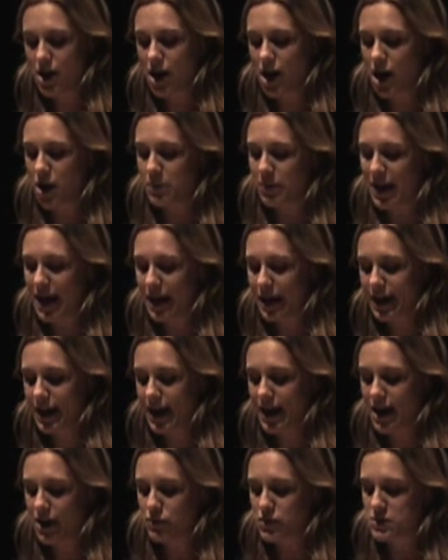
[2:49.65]
Her black
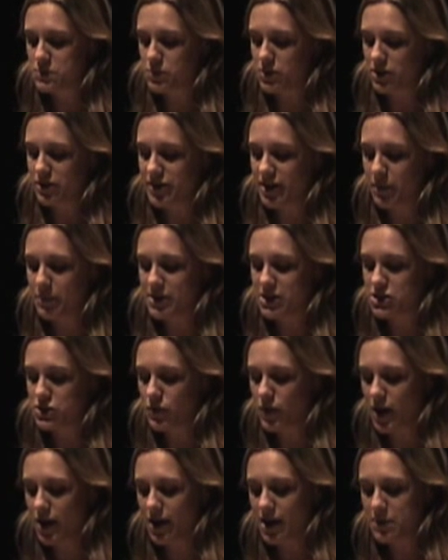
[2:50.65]
hair was pulled up into
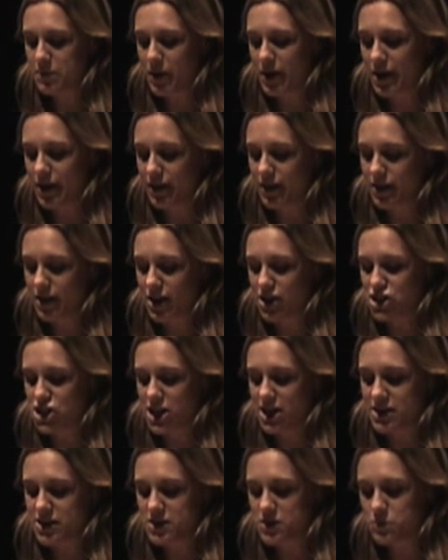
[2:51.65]
a high bun, and she
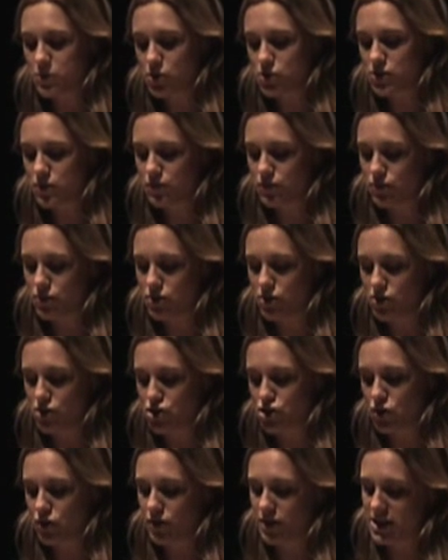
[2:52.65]
had a spot of
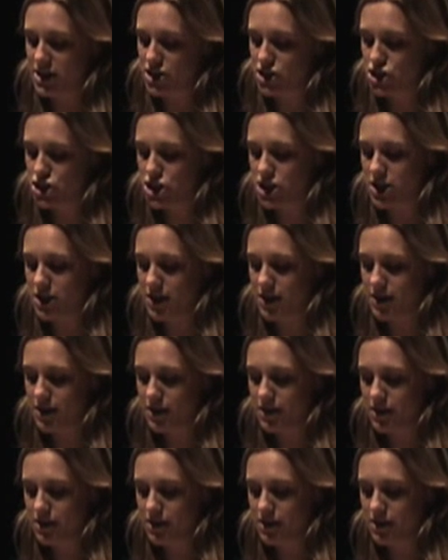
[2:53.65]
rouge on each cheek.